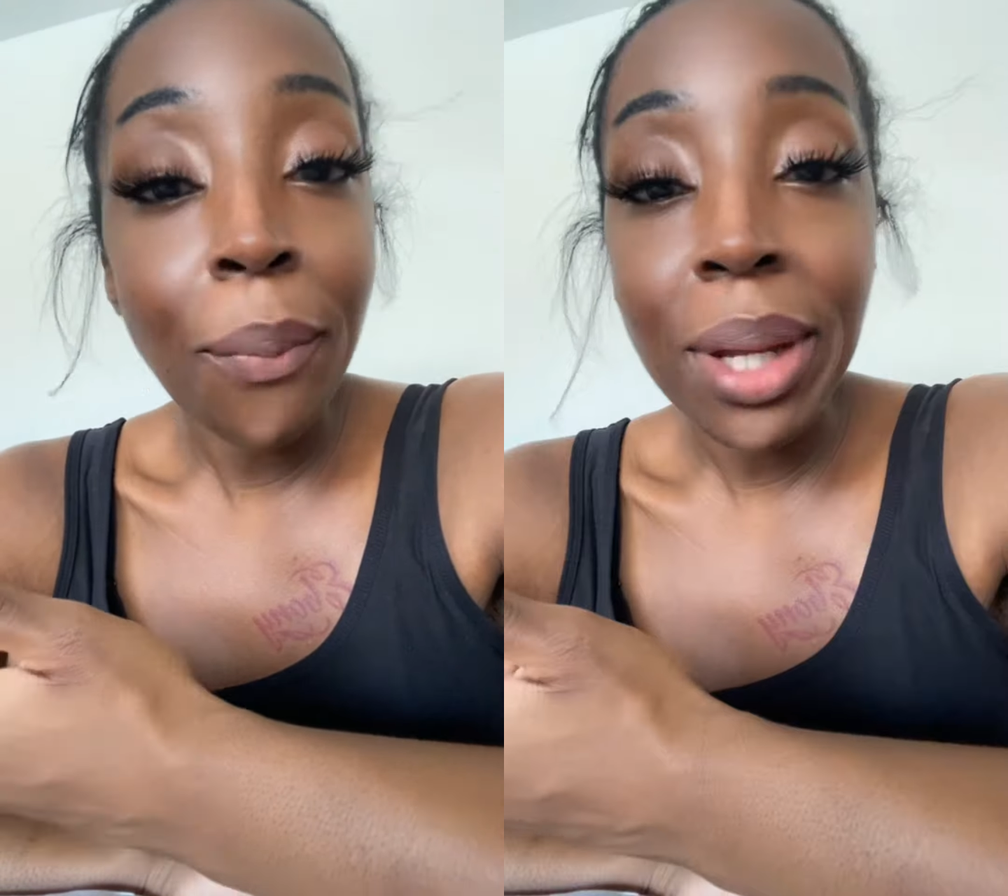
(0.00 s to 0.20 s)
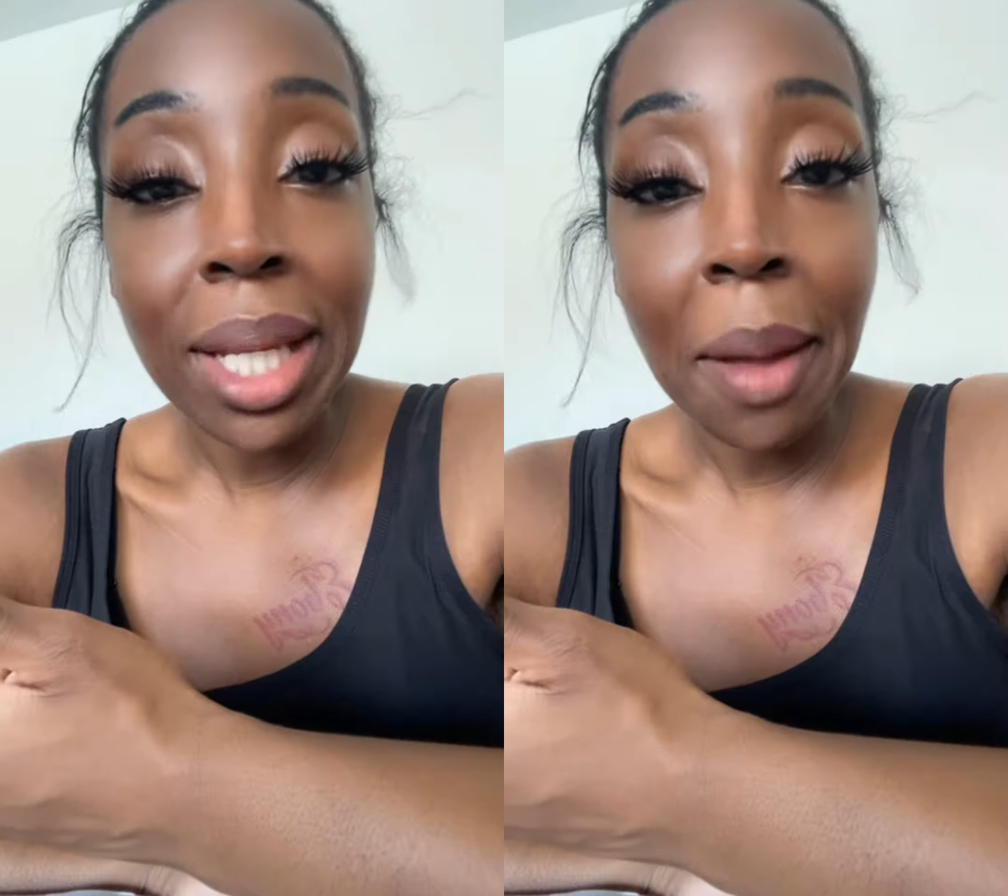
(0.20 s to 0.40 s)

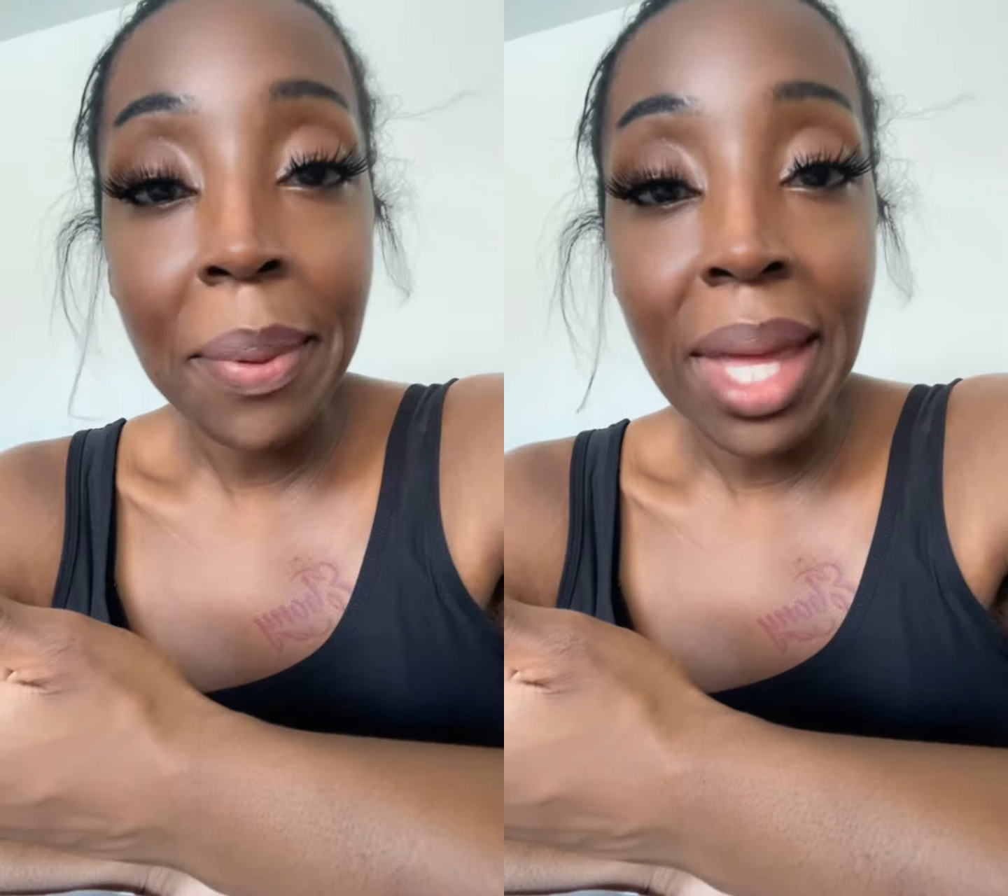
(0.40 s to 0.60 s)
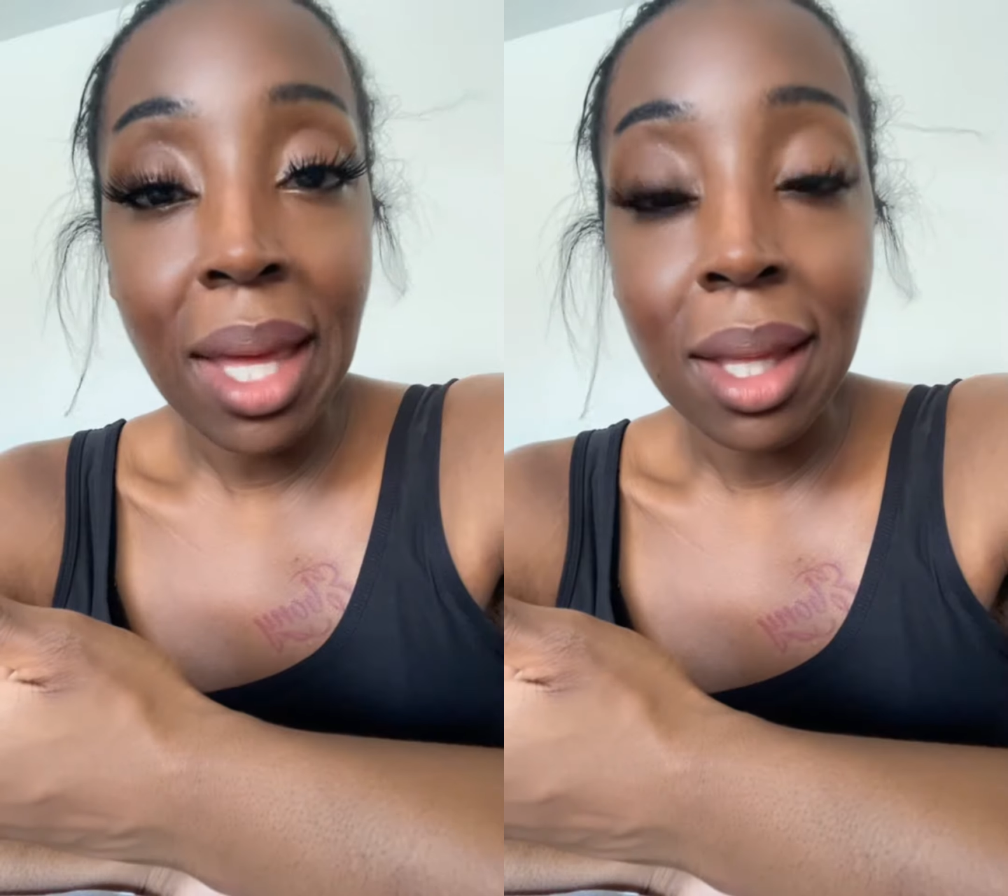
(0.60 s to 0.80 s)
bring it up
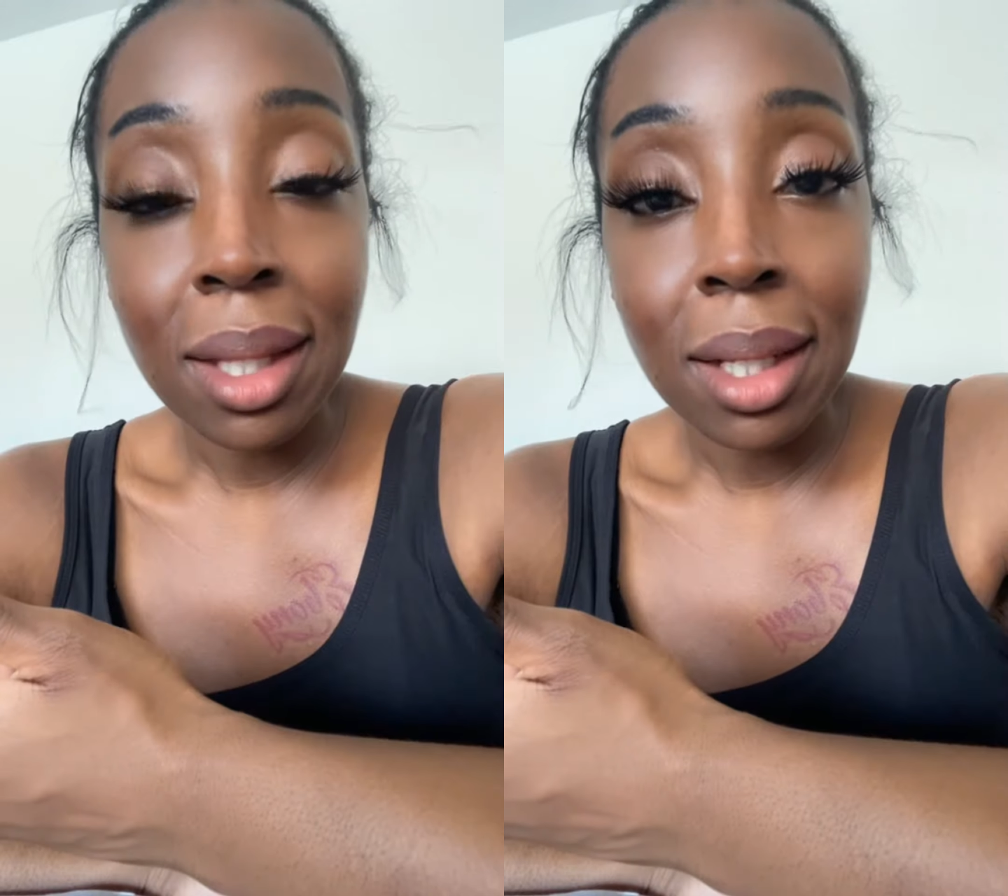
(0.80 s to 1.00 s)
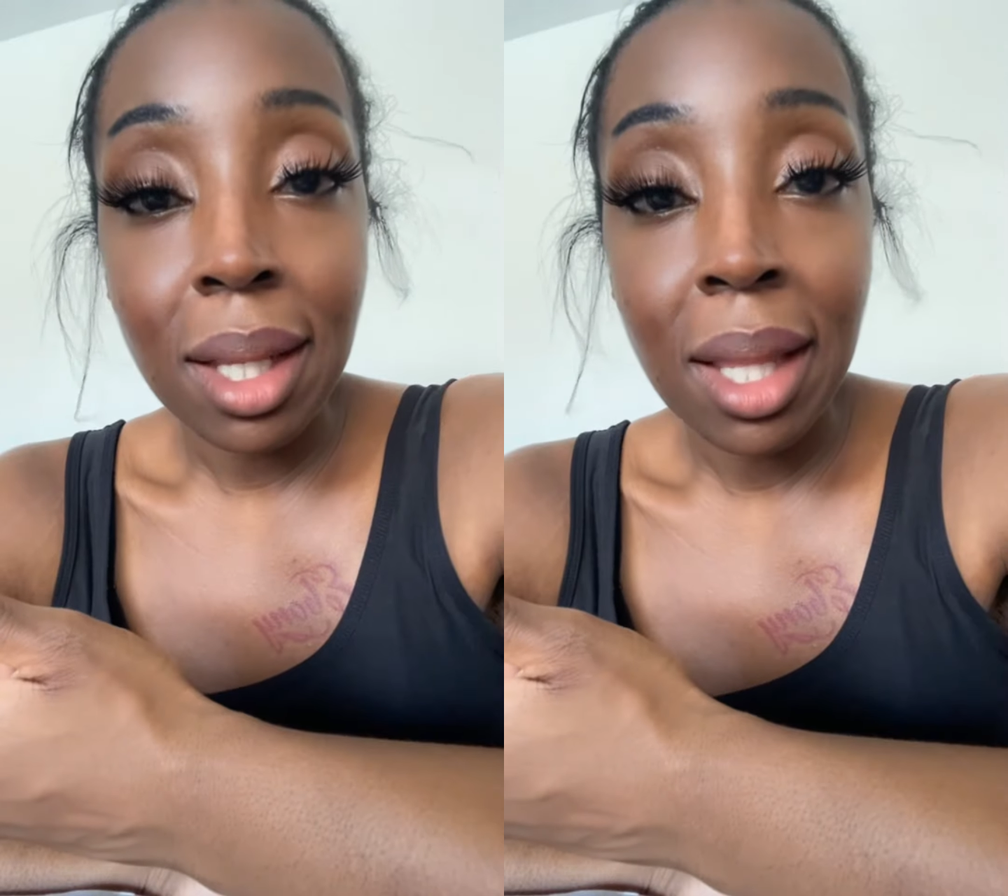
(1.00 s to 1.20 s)
again.